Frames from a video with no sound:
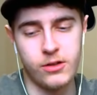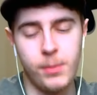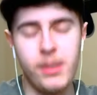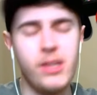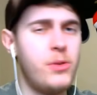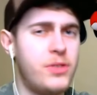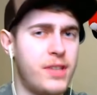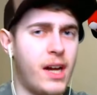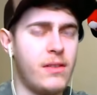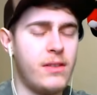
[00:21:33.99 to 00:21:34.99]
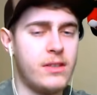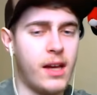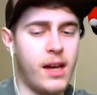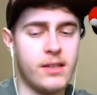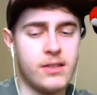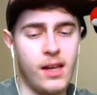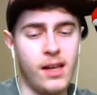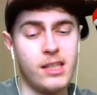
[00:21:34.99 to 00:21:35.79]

So many uses out of these guys,